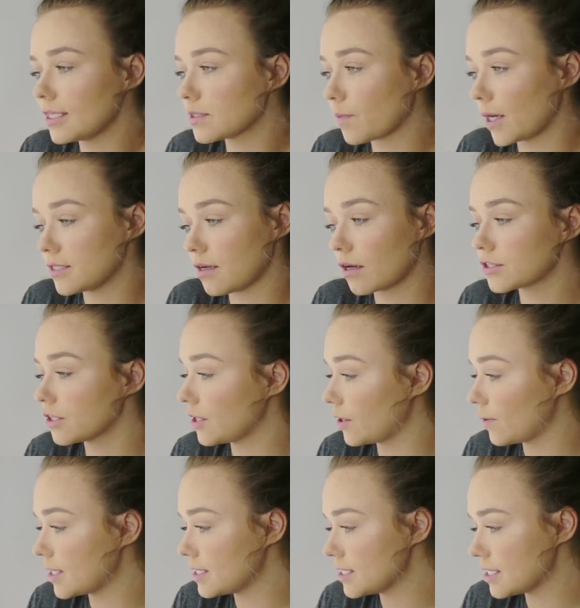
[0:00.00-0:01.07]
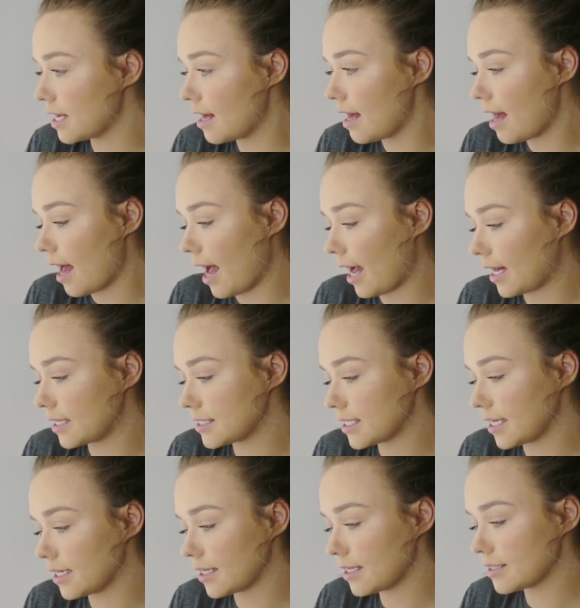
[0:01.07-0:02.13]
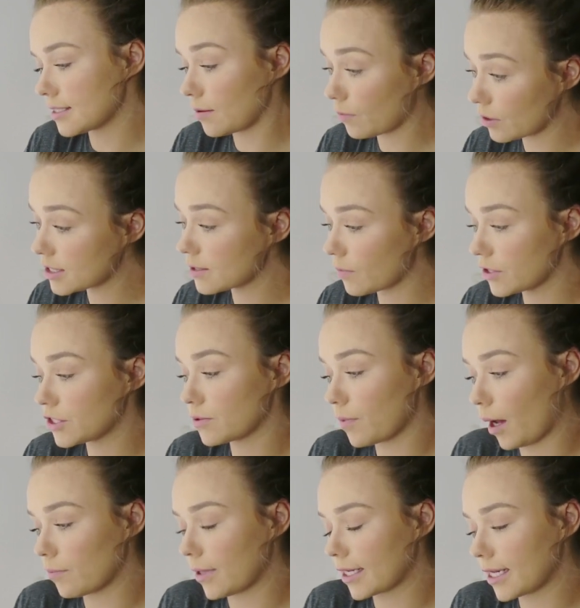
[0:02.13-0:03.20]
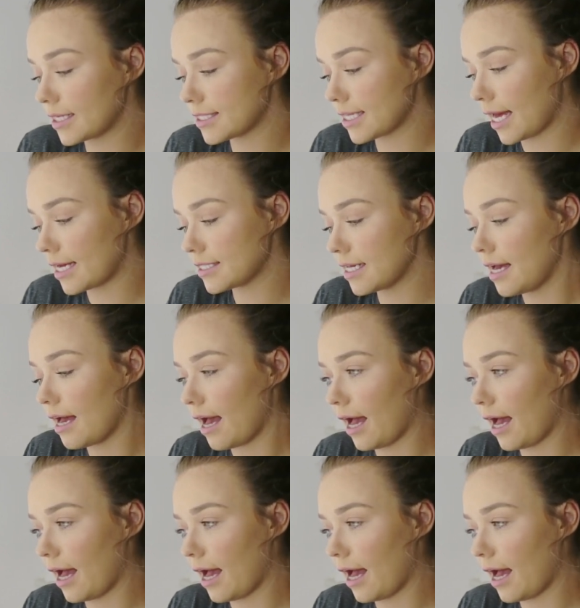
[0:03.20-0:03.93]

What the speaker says: It's by Dr. Lewin's, and it is a multi-moisture balm, like I said,